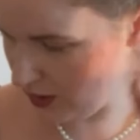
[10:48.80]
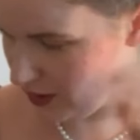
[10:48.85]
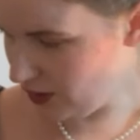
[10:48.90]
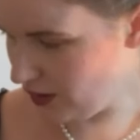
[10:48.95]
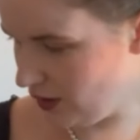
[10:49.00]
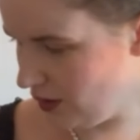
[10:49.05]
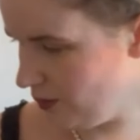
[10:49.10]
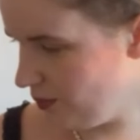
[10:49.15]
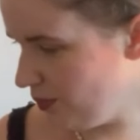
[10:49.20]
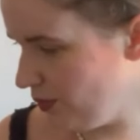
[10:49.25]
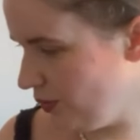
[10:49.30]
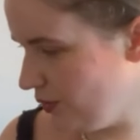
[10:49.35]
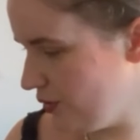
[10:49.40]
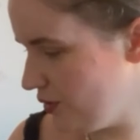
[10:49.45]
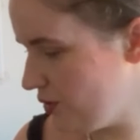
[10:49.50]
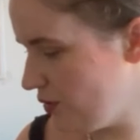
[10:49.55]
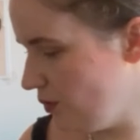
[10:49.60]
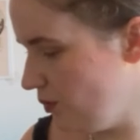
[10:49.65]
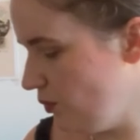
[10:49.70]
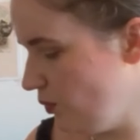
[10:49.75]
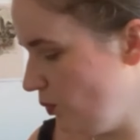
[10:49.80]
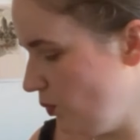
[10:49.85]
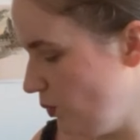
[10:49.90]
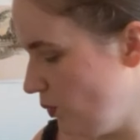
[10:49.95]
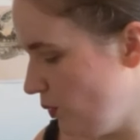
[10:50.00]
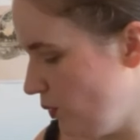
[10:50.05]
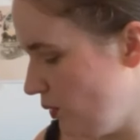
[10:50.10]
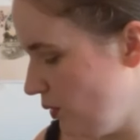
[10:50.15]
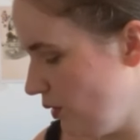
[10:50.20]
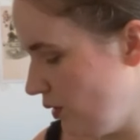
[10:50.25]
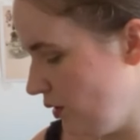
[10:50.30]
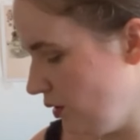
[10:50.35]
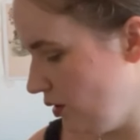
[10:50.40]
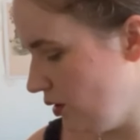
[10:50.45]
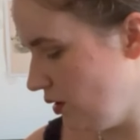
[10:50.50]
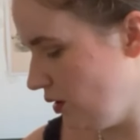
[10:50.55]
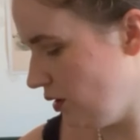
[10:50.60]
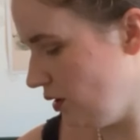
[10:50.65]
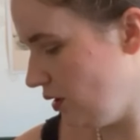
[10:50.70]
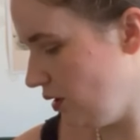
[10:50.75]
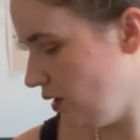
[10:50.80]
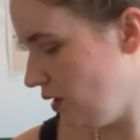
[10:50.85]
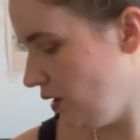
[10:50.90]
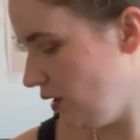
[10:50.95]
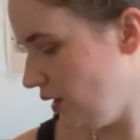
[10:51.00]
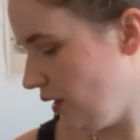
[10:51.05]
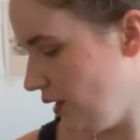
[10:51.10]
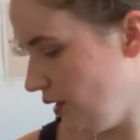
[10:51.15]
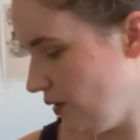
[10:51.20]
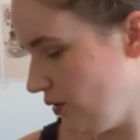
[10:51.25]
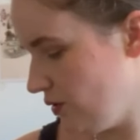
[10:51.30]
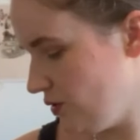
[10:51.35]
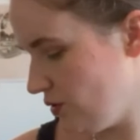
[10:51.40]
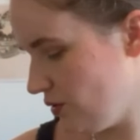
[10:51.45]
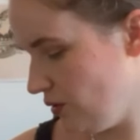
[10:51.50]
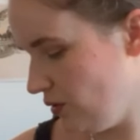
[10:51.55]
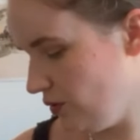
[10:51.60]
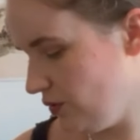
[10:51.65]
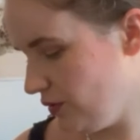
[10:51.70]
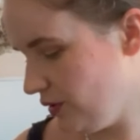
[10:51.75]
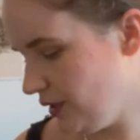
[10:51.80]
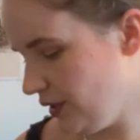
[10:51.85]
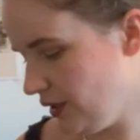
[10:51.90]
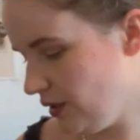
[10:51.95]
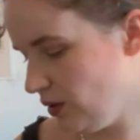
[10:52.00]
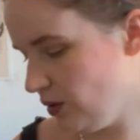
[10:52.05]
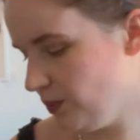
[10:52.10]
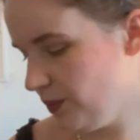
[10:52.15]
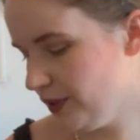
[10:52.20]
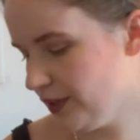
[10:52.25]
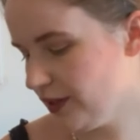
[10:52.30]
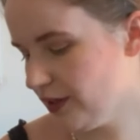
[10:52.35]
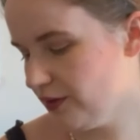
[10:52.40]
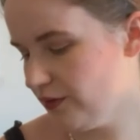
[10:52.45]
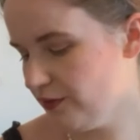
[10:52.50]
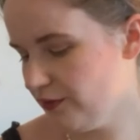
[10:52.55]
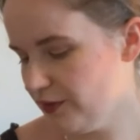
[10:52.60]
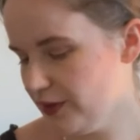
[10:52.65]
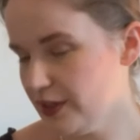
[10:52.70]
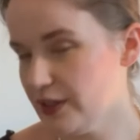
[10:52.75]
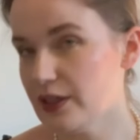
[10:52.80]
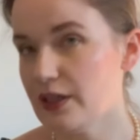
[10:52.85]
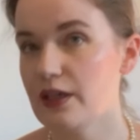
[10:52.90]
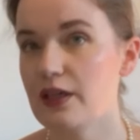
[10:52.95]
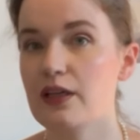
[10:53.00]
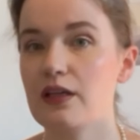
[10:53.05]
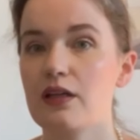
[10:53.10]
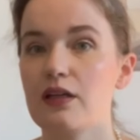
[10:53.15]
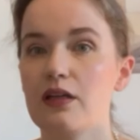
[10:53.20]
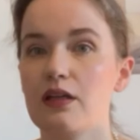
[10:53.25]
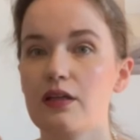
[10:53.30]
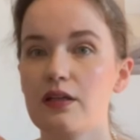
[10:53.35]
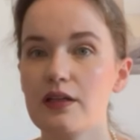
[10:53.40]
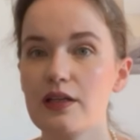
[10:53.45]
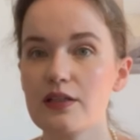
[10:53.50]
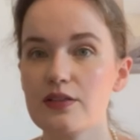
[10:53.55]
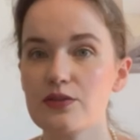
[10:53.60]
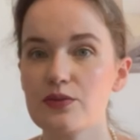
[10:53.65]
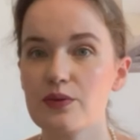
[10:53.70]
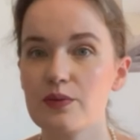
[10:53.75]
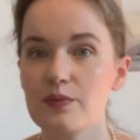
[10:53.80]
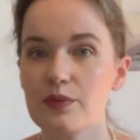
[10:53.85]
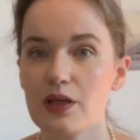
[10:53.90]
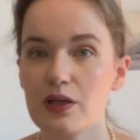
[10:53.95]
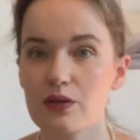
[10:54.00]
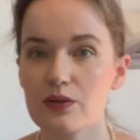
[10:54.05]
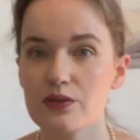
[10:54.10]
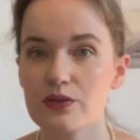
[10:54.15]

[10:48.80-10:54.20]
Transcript: Then I brought some more yarns over that I hope I can fit in this room now,